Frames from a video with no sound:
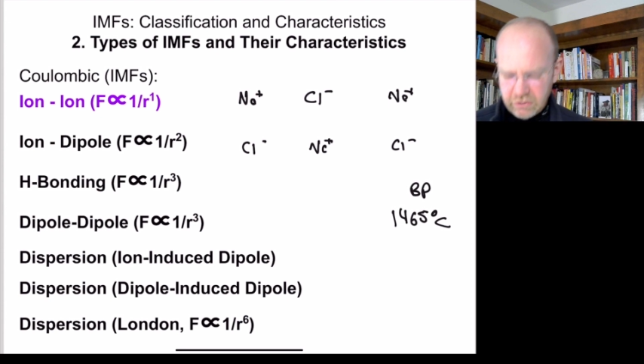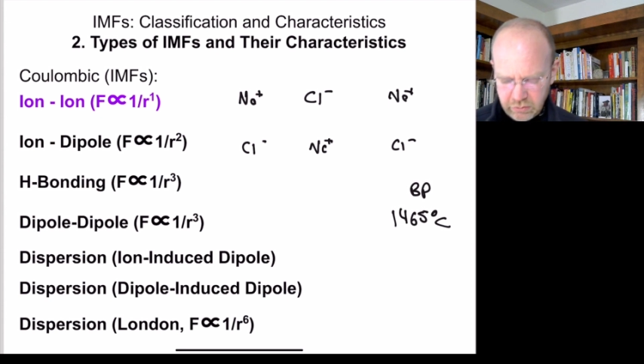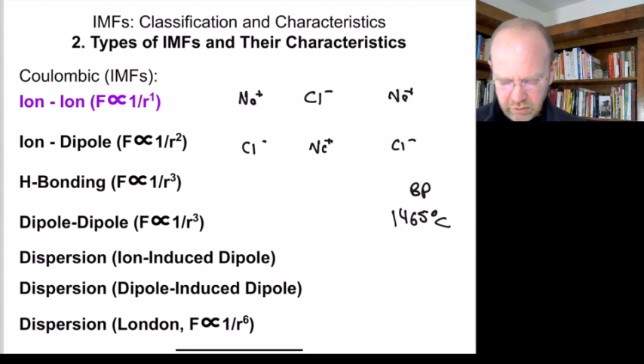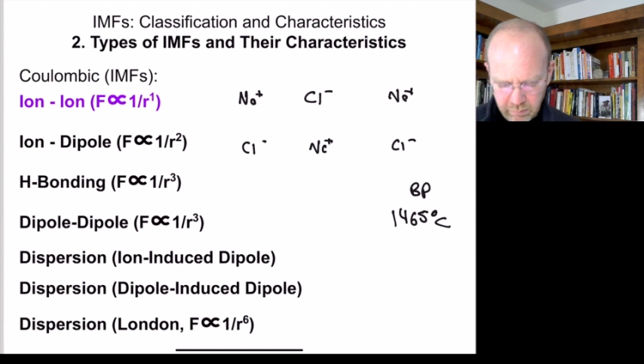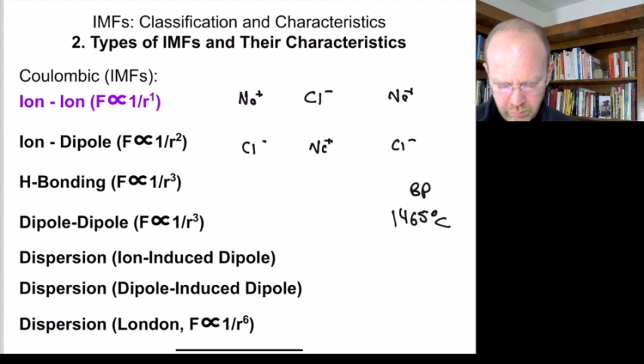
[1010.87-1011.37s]

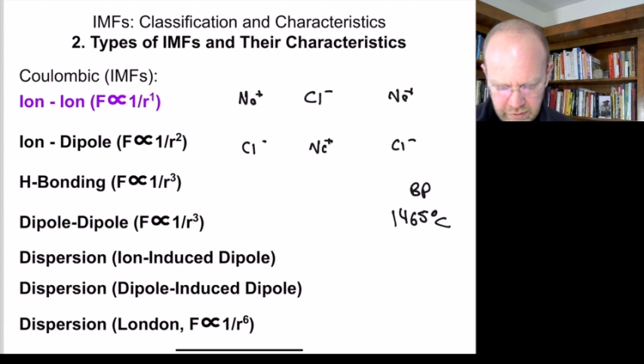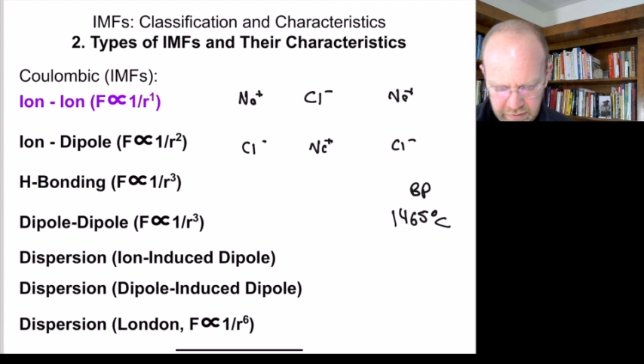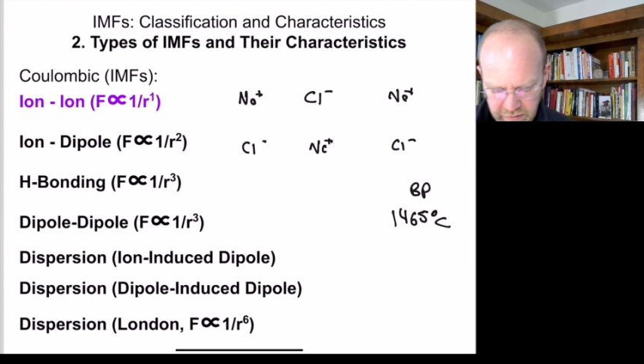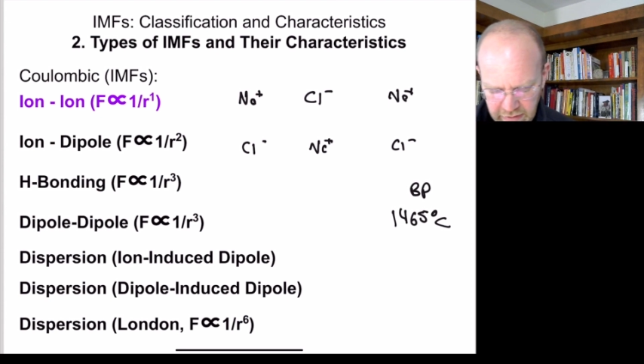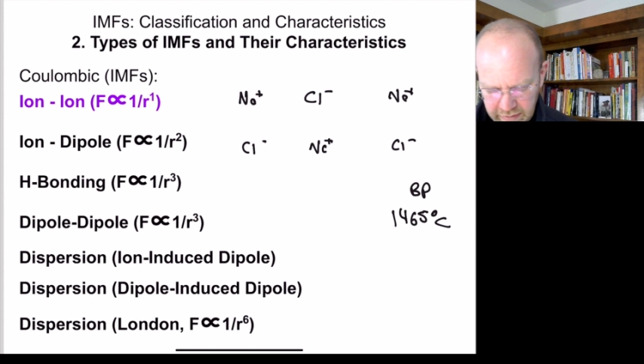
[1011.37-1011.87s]
so an
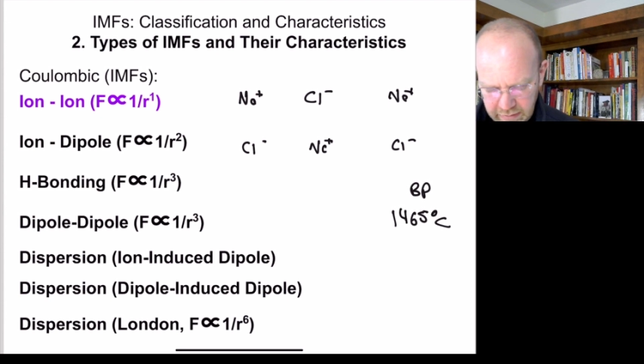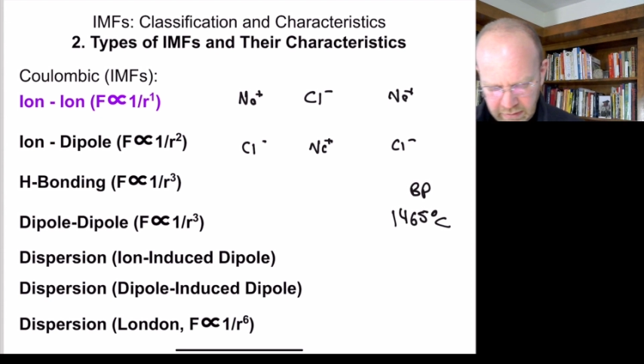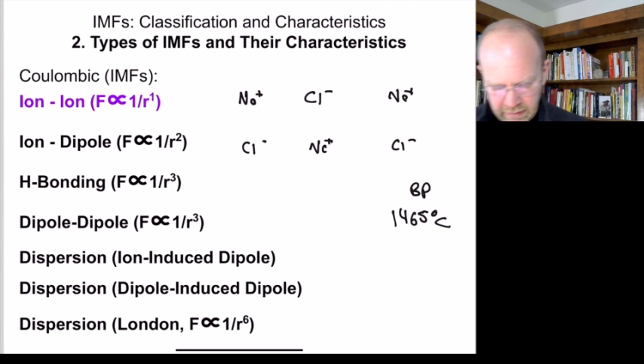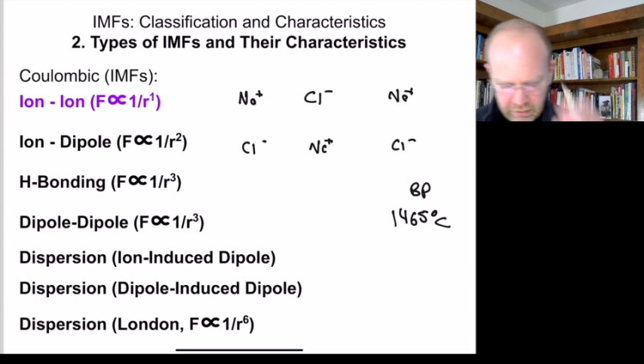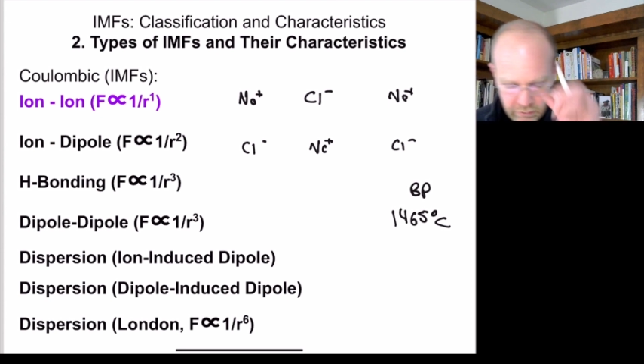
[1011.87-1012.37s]
abbreviated
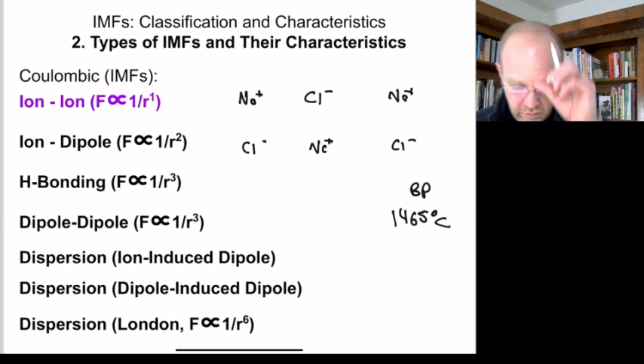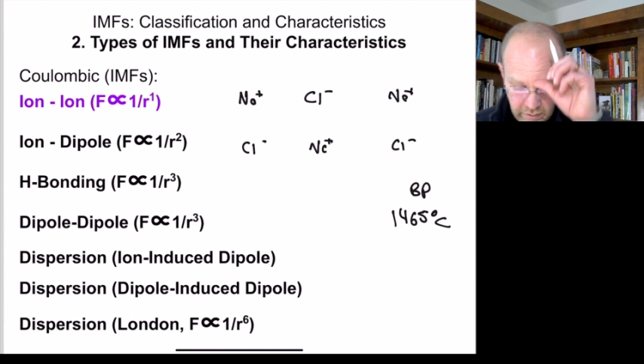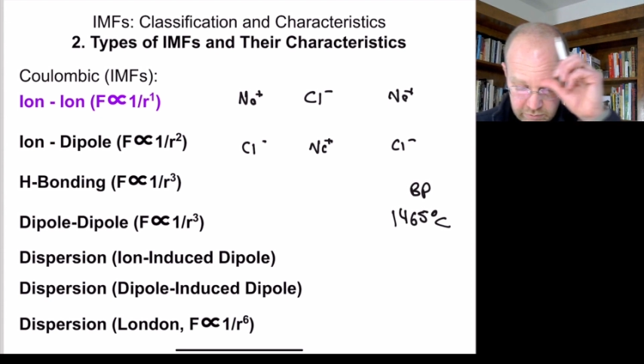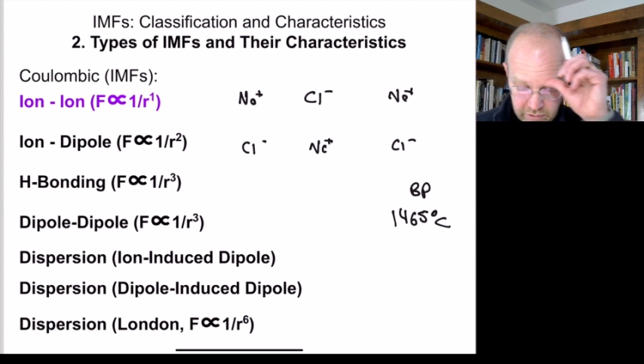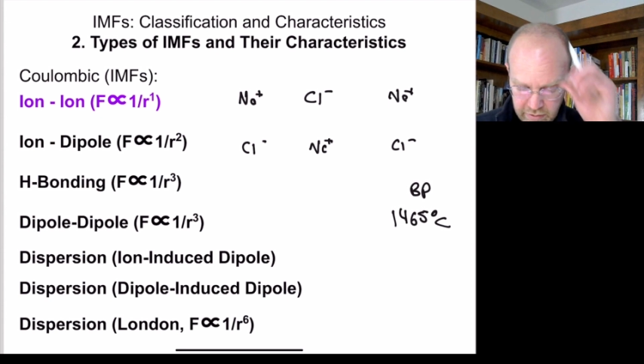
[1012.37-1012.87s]

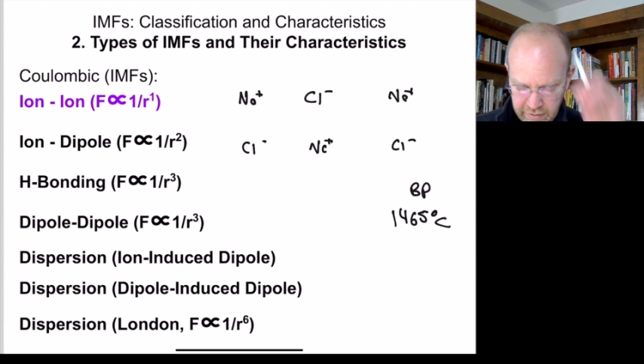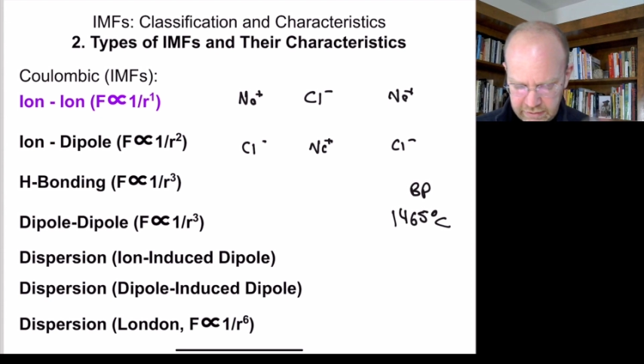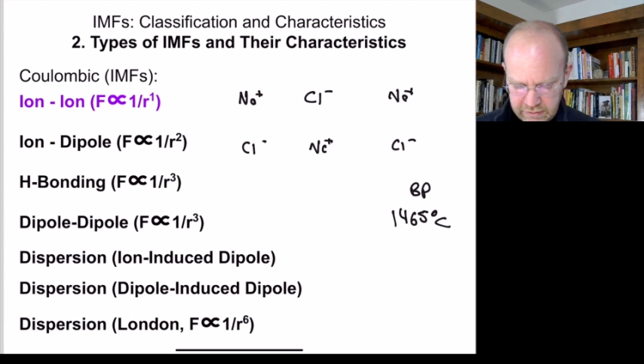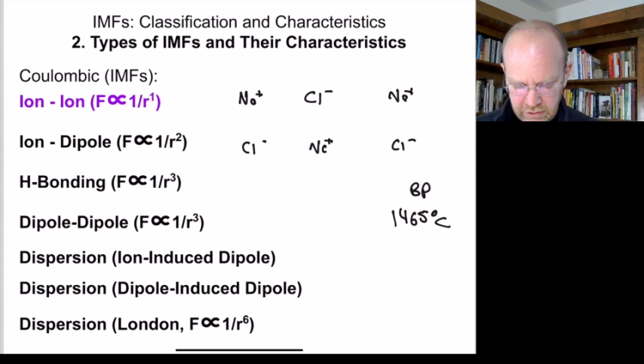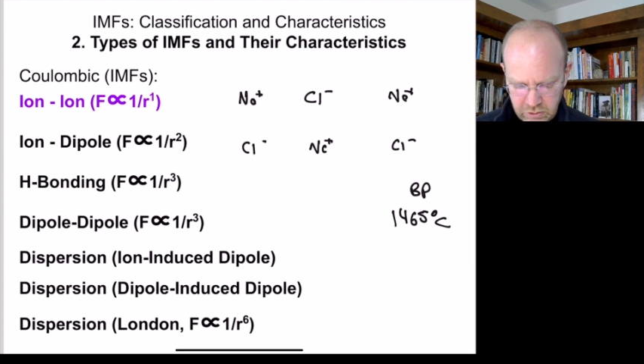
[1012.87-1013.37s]
Coulomb's law
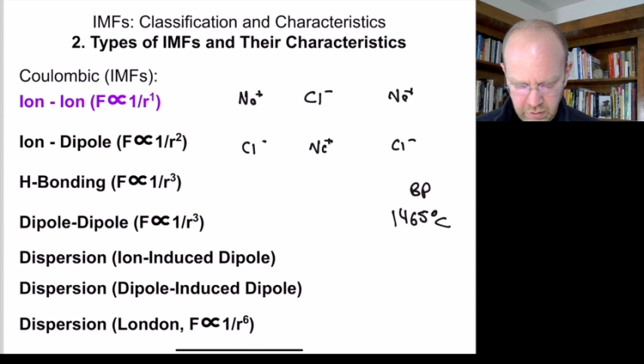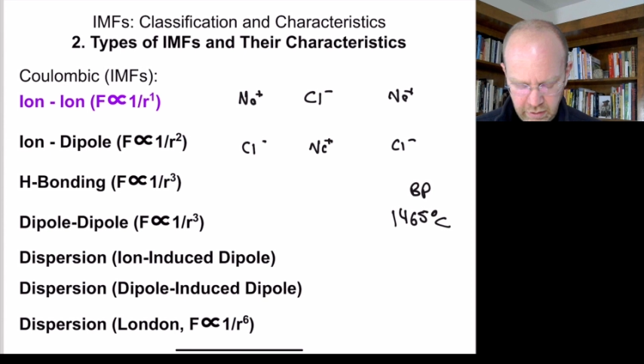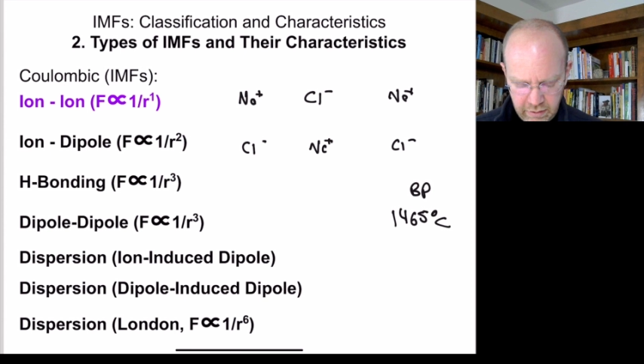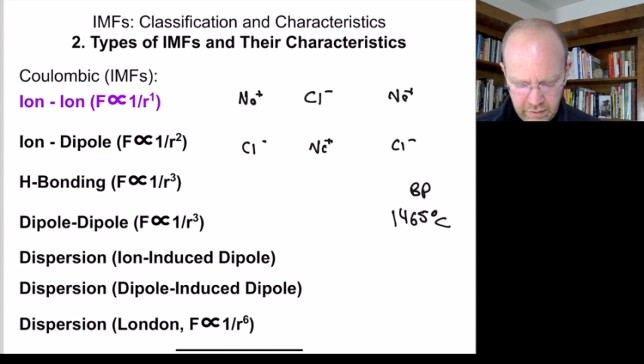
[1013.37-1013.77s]
next to each run.